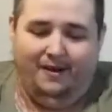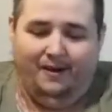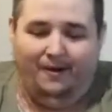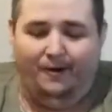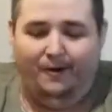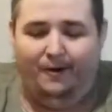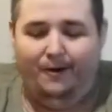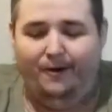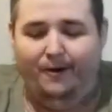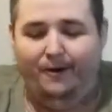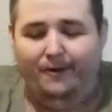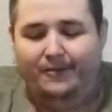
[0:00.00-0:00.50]

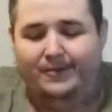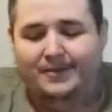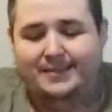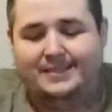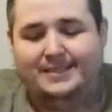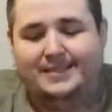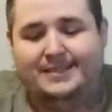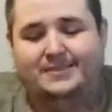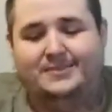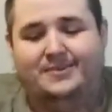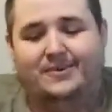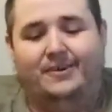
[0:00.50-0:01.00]
Oh,
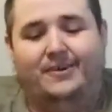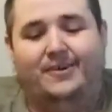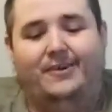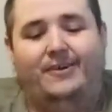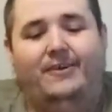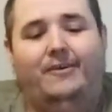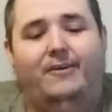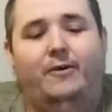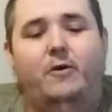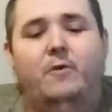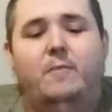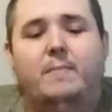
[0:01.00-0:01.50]
these things are...
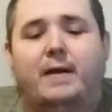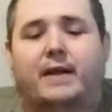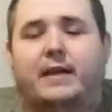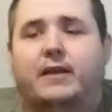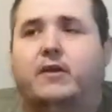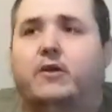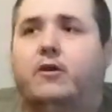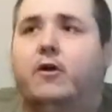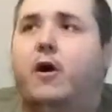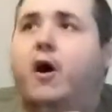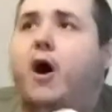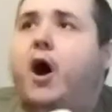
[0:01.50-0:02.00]
Oh, my
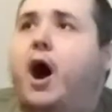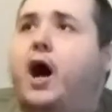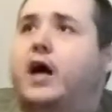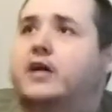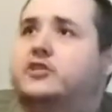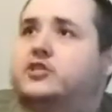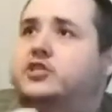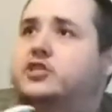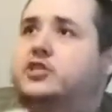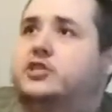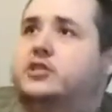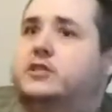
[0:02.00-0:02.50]

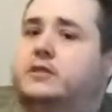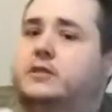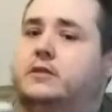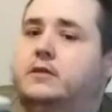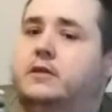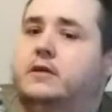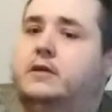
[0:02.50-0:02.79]
gosh.